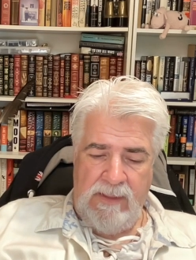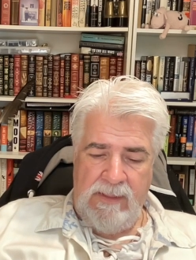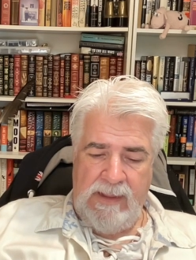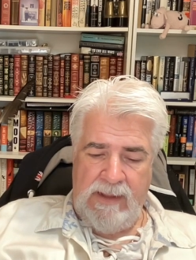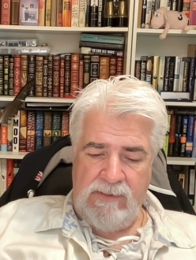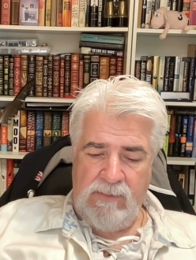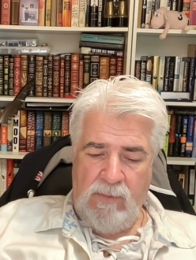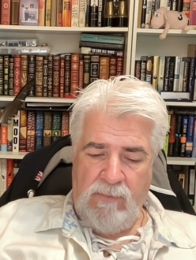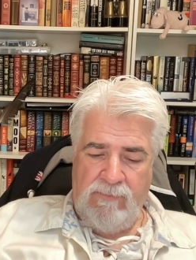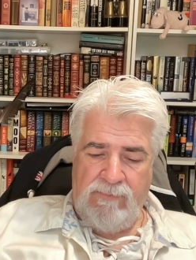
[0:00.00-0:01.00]
that
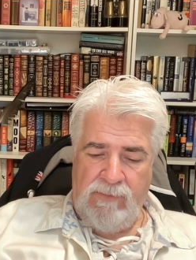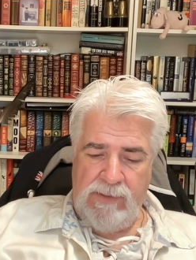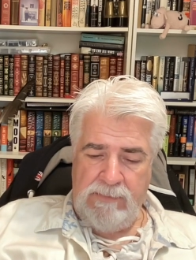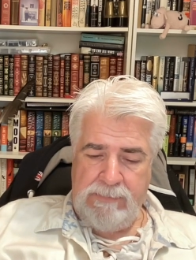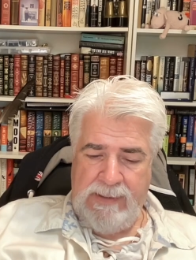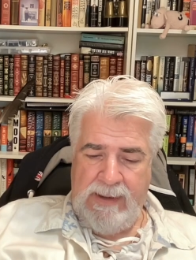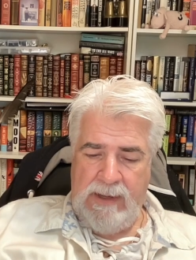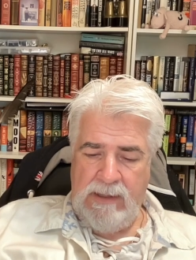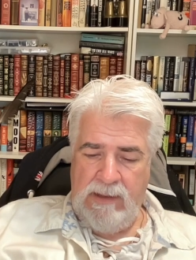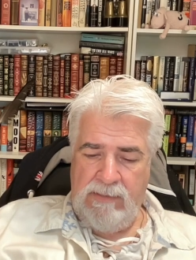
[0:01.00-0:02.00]
for the
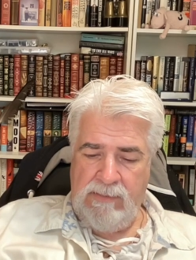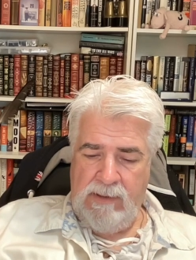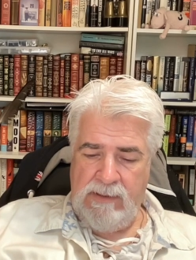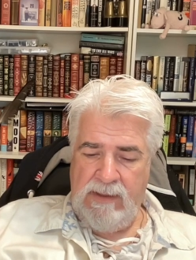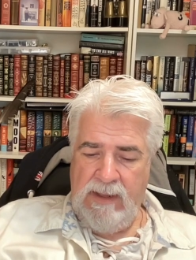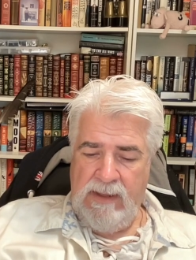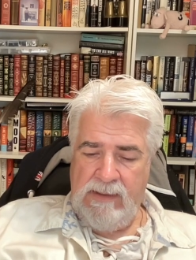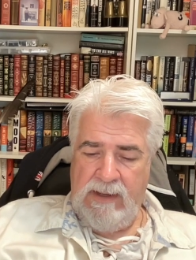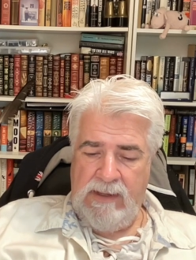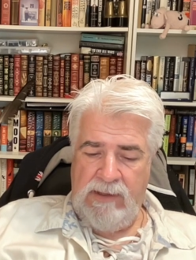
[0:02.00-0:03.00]
pain he thought
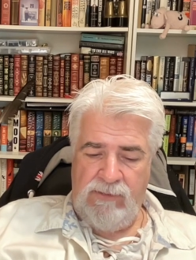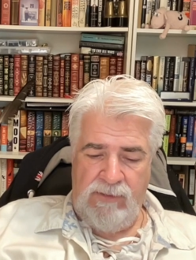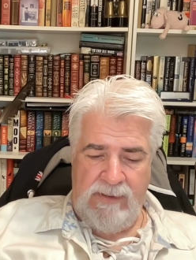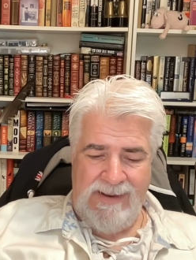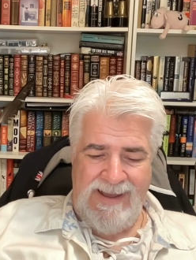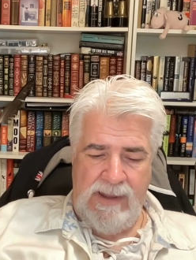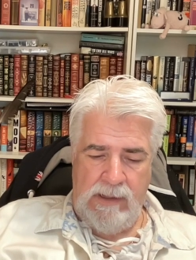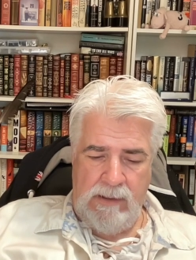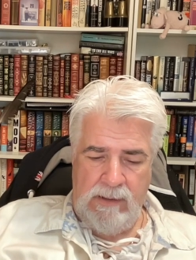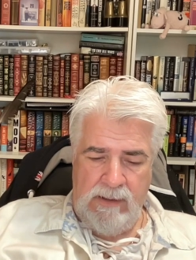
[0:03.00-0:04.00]
that he should die,